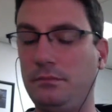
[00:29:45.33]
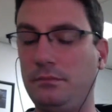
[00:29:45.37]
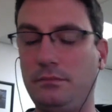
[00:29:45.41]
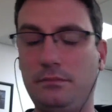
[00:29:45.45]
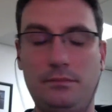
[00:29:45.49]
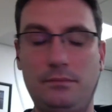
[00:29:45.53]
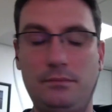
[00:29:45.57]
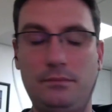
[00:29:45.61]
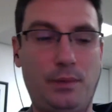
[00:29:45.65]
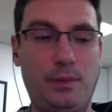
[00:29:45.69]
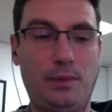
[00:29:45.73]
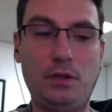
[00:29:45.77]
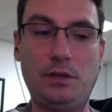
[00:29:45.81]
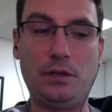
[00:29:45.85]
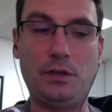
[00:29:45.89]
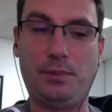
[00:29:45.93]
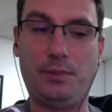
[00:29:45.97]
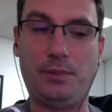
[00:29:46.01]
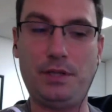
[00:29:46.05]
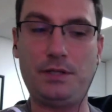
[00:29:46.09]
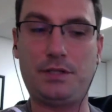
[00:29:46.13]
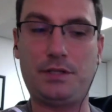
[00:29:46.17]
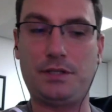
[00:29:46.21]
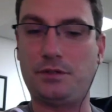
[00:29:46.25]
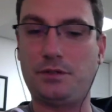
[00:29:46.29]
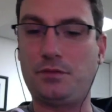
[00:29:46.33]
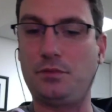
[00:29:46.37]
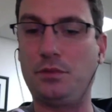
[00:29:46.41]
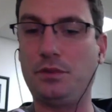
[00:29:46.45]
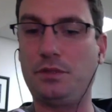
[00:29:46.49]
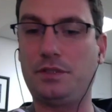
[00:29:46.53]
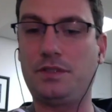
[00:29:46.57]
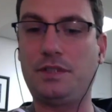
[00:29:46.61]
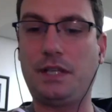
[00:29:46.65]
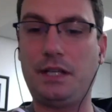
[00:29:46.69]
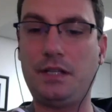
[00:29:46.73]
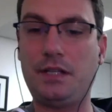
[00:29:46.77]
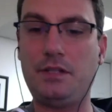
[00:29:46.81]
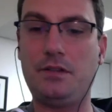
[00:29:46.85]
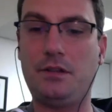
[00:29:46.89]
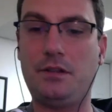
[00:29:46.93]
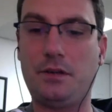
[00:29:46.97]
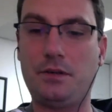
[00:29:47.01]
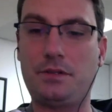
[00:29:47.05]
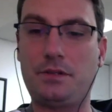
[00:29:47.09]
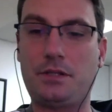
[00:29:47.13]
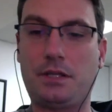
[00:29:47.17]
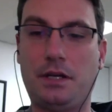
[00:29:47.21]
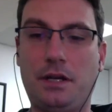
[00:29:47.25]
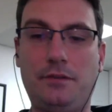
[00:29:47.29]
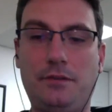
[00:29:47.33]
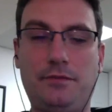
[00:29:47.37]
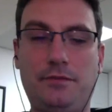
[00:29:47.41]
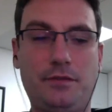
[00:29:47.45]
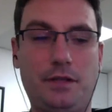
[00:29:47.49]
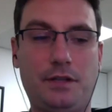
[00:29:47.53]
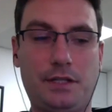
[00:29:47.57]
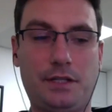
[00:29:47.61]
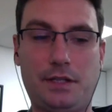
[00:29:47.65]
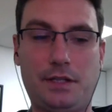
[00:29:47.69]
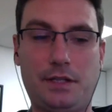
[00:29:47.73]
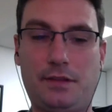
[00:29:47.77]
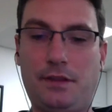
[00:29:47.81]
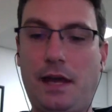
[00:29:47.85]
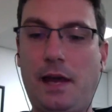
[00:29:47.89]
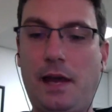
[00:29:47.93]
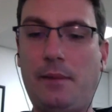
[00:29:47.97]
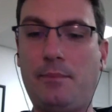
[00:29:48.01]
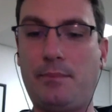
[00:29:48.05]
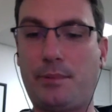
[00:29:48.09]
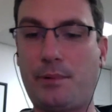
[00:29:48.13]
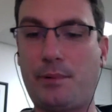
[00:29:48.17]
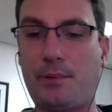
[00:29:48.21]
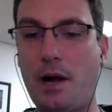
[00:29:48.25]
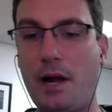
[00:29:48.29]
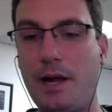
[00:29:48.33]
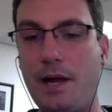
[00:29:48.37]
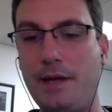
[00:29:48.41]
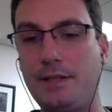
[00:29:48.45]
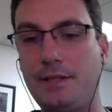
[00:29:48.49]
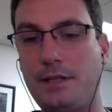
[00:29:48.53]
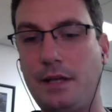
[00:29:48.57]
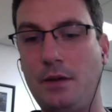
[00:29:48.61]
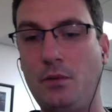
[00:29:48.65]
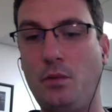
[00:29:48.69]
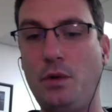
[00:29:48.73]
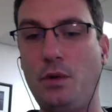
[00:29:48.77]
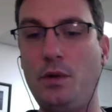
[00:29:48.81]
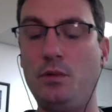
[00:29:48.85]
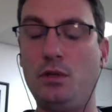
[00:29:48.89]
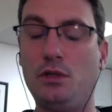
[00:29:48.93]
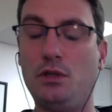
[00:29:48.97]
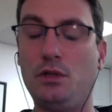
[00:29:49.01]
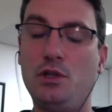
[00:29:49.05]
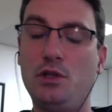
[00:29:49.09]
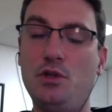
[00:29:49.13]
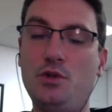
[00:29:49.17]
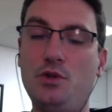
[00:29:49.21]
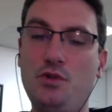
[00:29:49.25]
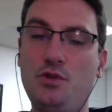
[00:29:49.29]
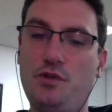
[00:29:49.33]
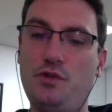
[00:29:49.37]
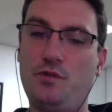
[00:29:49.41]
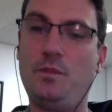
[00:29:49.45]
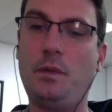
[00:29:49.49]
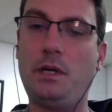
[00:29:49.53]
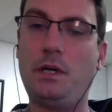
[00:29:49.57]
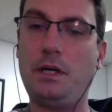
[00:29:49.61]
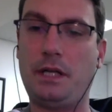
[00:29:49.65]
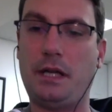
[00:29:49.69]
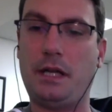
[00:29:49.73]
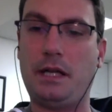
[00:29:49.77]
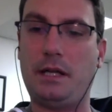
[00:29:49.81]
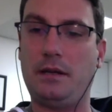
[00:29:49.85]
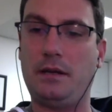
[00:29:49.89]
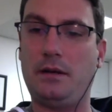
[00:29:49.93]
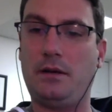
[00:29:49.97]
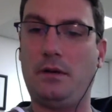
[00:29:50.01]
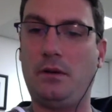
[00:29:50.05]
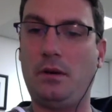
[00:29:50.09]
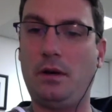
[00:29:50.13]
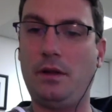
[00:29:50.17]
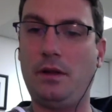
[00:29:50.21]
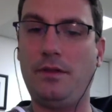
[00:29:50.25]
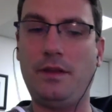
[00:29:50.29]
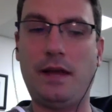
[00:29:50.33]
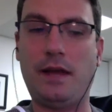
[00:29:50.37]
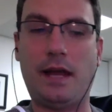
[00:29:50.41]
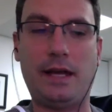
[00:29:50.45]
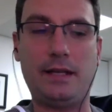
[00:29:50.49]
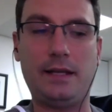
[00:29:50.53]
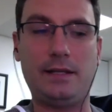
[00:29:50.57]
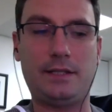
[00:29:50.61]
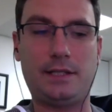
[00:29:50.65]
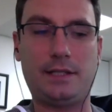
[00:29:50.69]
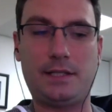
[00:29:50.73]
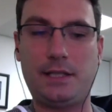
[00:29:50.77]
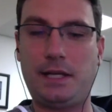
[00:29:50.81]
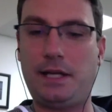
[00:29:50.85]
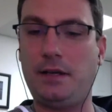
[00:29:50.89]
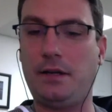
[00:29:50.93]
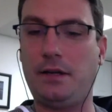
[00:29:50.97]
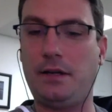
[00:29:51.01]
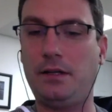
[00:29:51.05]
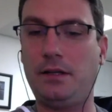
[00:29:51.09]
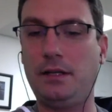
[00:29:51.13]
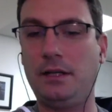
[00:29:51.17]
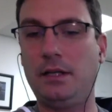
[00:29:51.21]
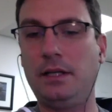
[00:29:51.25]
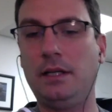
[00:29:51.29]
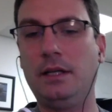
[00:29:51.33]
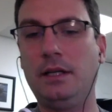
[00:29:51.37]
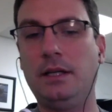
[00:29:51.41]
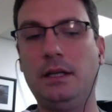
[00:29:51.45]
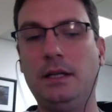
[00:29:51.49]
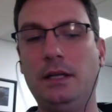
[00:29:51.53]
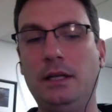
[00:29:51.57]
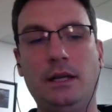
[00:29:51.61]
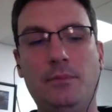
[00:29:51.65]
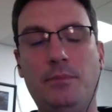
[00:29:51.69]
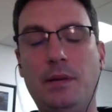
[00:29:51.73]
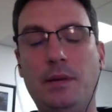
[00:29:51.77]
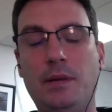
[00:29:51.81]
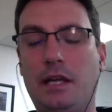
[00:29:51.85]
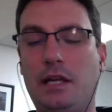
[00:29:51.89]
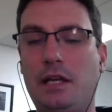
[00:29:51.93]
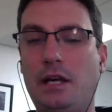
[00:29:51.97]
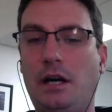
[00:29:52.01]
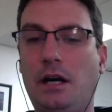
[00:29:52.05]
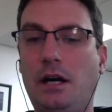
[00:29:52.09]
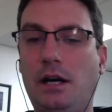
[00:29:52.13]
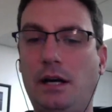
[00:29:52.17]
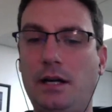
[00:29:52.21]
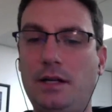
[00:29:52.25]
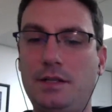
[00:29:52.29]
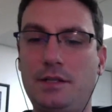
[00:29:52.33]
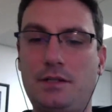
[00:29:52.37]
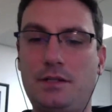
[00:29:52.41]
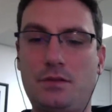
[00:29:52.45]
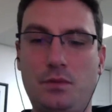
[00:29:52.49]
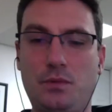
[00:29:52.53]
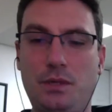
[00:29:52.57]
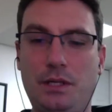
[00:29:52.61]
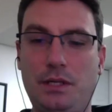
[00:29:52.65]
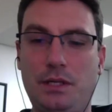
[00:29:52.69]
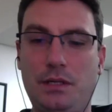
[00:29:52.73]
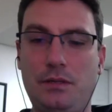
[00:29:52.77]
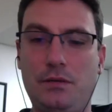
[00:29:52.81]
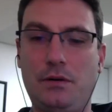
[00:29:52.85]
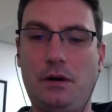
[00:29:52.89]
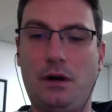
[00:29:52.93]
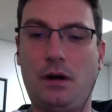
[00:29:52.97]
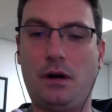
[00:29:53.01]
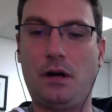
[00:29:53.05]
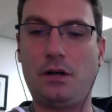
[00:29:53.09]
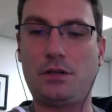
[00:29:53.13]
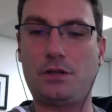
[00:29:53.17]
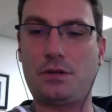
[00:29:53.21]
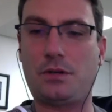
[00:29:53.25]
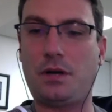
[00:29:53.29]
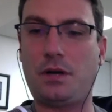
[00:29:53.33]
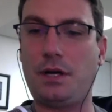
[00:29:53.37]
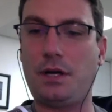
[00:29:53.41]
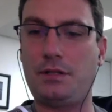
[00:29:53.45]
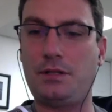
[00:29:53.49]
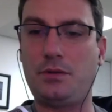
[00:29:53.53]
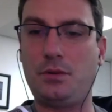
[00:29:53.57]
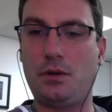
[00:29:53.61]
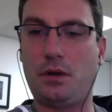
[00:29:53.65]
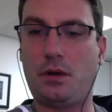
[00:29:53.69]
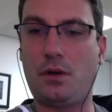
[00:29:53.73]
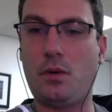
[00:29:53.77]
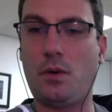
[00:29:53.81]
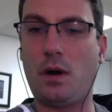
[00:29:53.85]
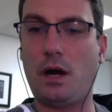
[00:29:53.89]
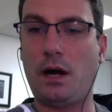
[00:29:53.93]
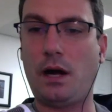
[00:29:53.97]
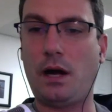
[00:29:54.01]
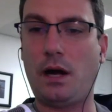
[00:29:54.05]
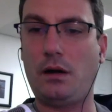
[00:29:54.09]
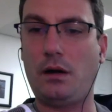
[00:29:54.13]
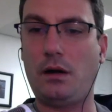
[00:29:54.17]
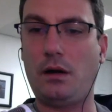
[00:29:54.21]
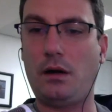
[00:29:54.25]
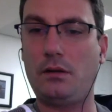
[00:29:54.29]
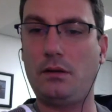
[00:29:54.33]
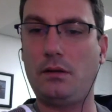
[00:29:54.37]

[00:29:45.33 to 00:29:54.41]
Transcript: pulling punches. We'll send you those cufflinks at that price, and we will lose money on that sale because we are trying to acquire